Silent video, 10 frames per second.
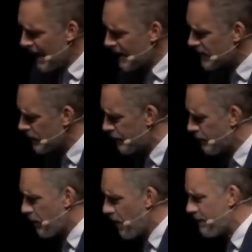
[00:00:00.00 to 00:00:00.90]
And so if your
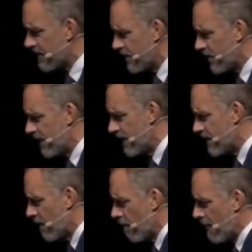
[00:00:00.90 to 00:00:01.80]
proposition is,
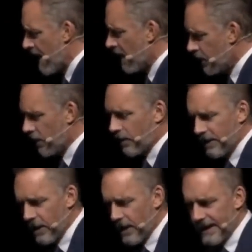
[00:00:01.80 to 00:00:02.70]
look, we
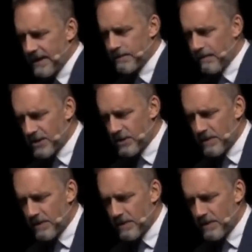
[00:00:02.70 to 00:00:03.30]
got to get as much